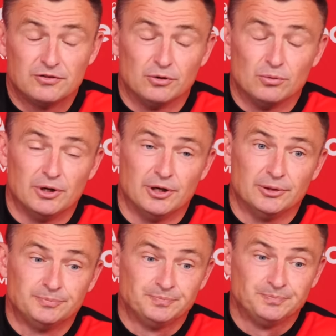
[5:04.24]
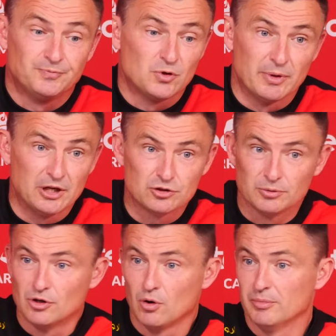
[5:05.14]
to make sure
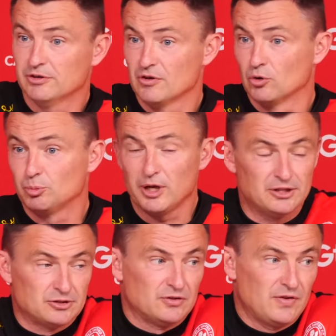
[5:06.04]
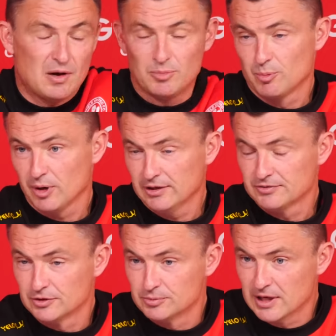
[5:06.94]
we don't miss those players, because they are big players
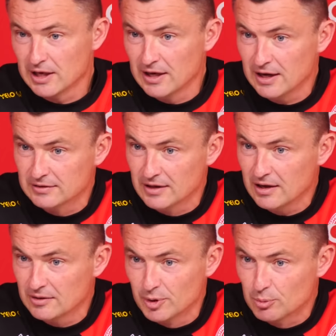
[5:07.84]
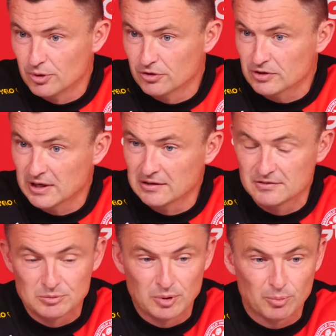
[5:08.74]
for us. We can't hide that. The big
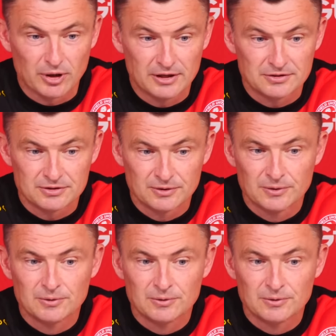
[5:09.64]
personalities, big players.